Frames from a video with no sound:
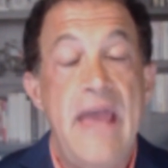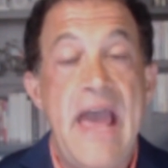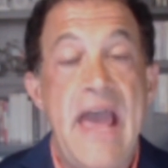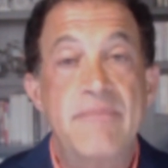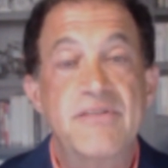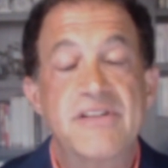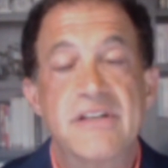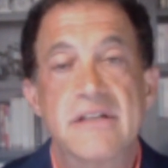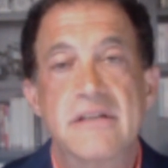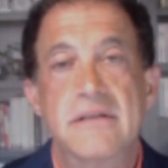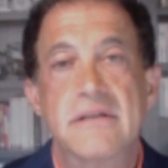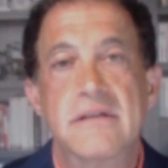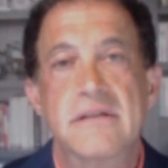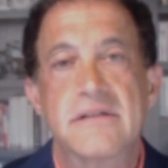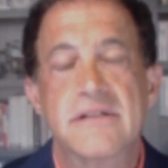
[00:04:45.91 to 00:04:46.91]

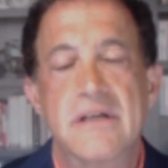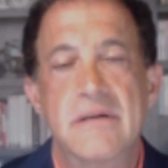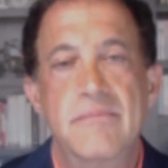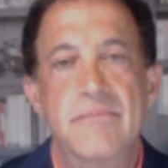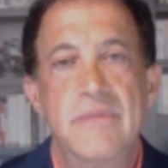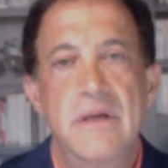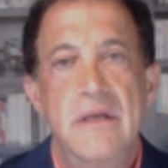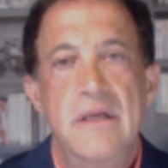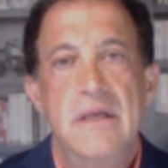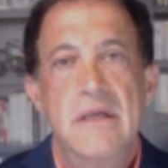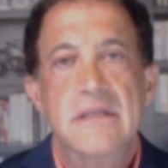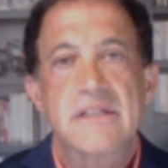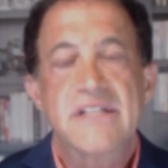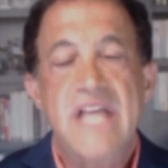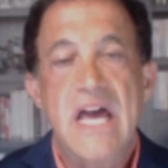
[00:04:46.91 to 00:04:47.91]
absent some
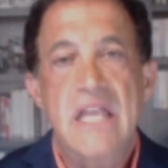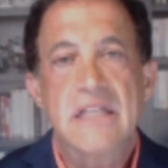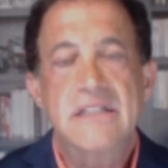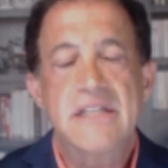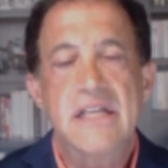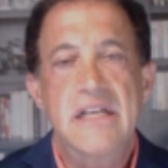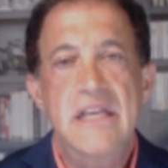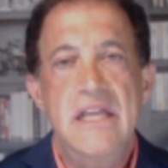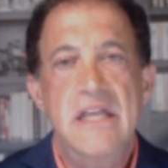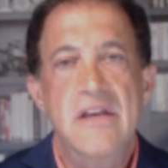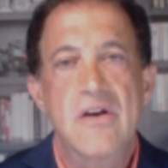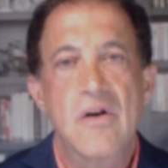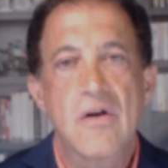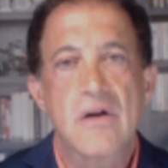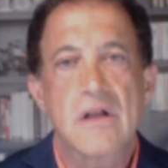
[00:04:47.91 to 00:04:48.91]
skeleton
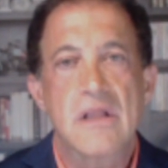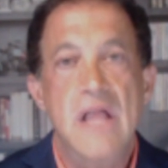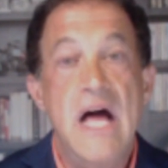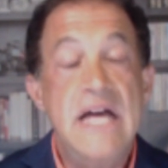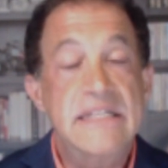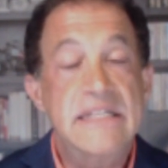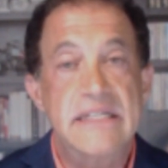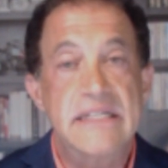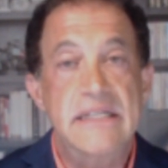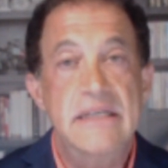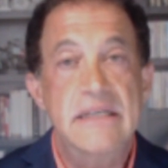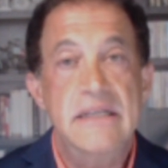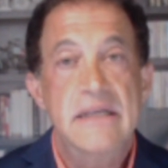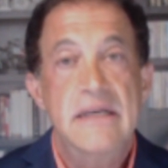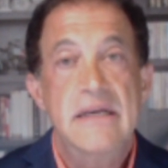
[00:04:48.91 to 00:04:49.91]
in her
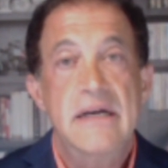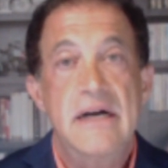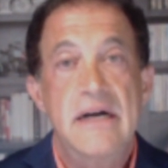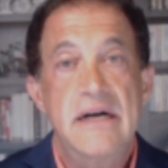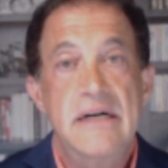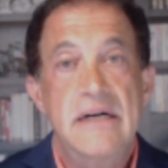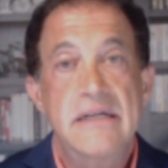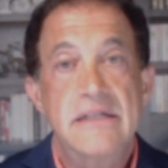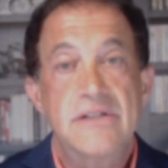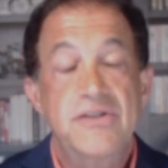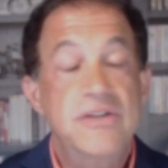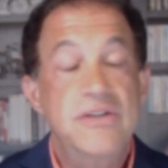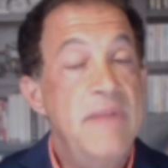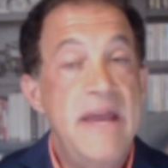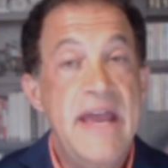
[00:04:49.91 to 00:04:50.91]
closet, uh,
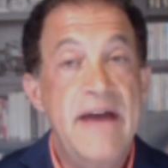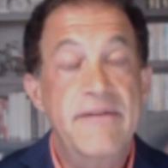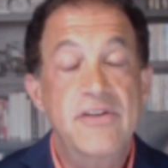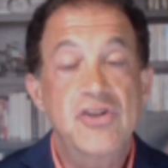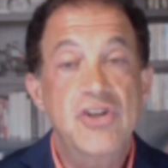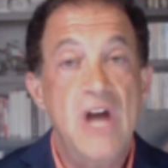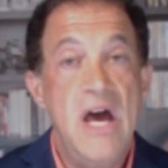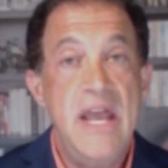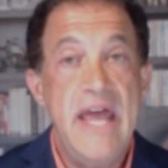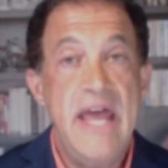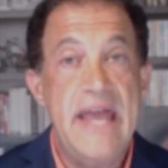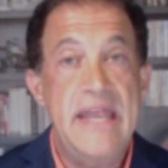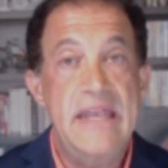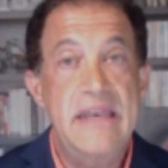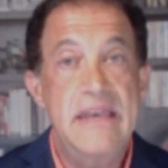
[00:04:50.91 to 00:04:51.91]
she may have a shot
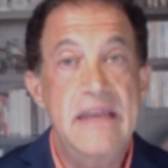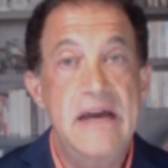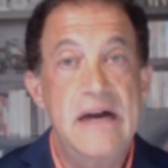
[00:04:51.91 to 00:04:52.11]
at it.